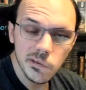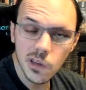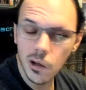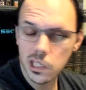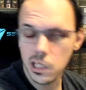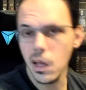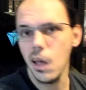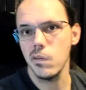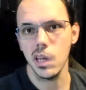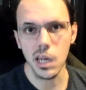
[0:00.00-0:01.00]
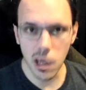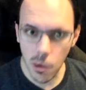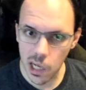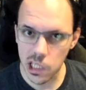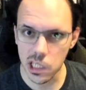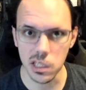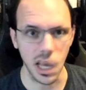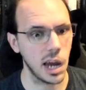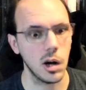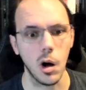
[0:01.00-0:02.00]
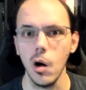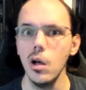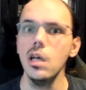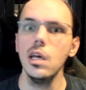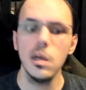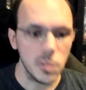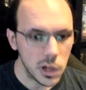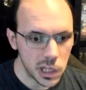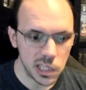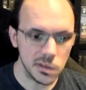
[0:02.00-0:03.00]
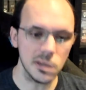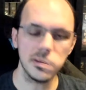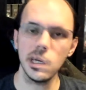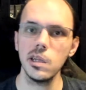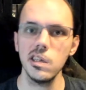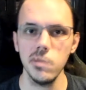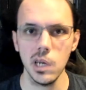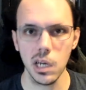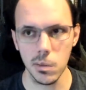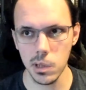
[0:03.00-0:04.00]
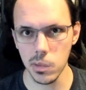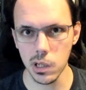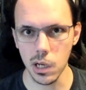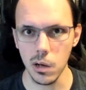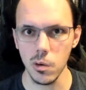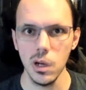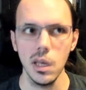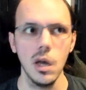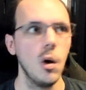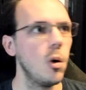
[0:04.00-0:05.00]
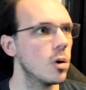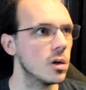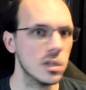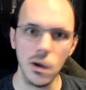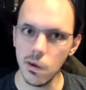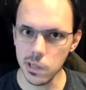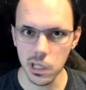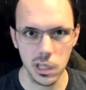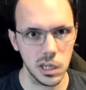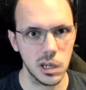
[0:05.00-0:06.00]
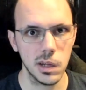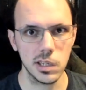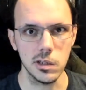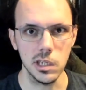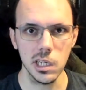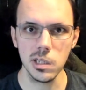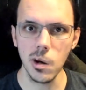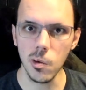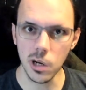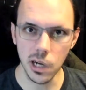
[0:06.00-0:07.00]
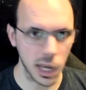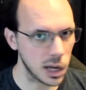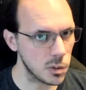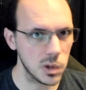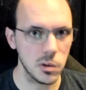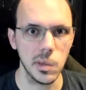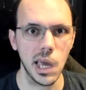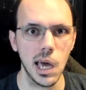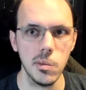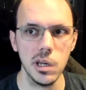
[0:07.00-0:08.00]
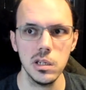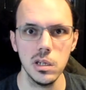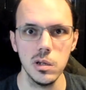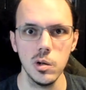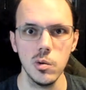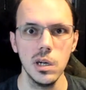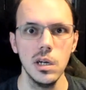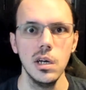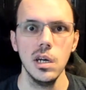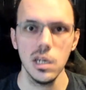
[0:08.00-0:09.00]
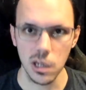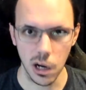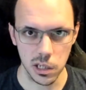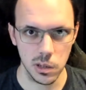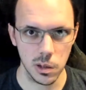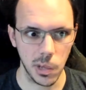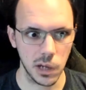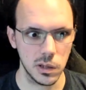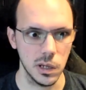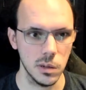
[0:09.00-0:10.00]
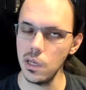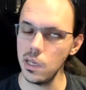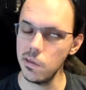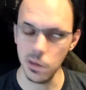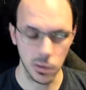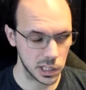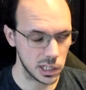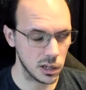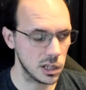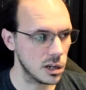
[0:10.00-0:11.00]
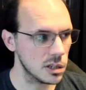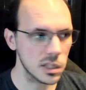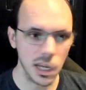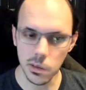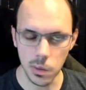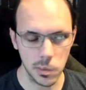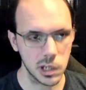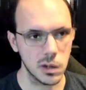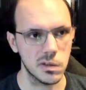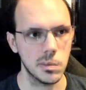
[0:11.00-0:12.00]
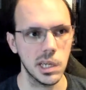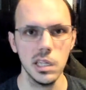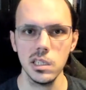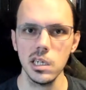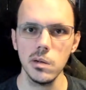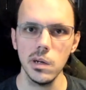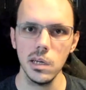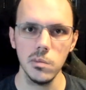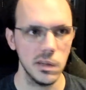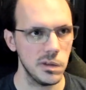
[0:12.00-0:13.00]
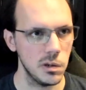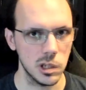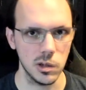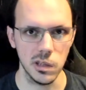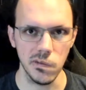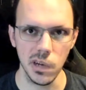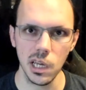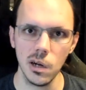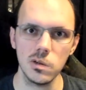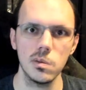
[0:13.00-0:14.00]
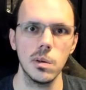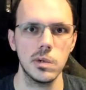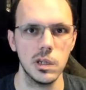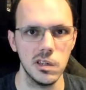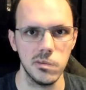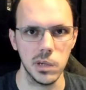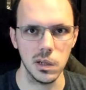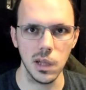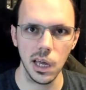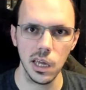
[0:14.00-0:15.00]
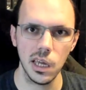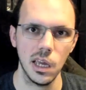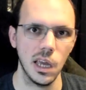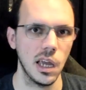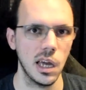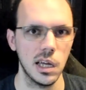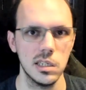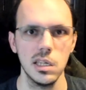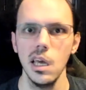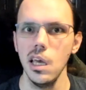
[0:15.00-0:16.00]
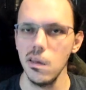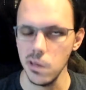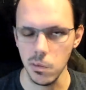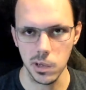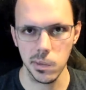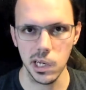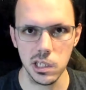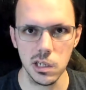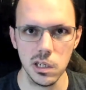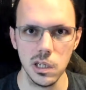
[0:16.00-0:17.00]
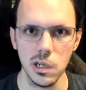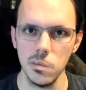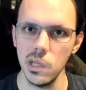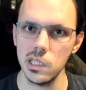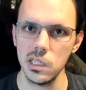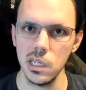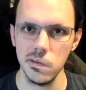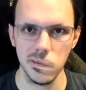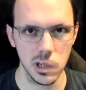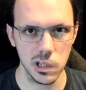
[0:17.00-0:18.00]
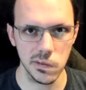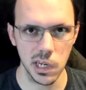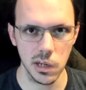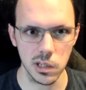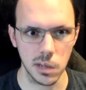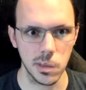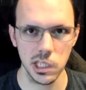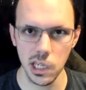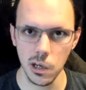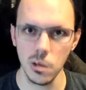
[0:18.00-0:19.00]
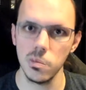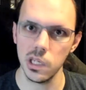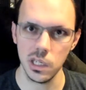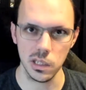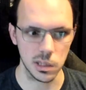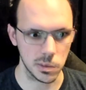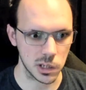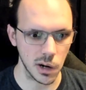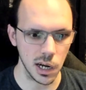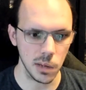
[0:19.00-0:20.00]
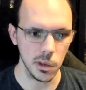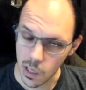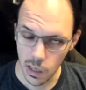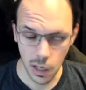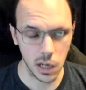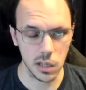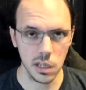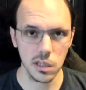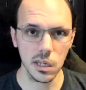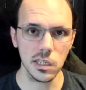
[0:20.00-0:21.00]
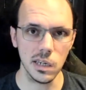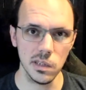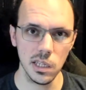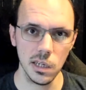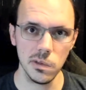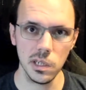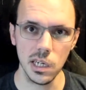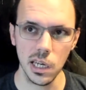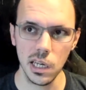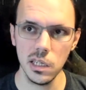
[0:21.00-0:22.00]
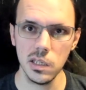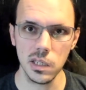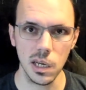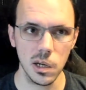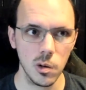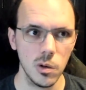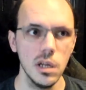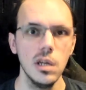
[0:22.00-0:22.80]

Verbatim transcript: y'all still have any questions at all, please feel free to leave me a comment below or go over to the Collector Discord and we will be happy to talk to you about them. If you want to see all the art inside, remember to go over to my Instagram. If you enjoyed the video, remember to leave me a like. And if you want to make sure you don't miss future videos on my channel, please subscribe. And I think that's everything for today. So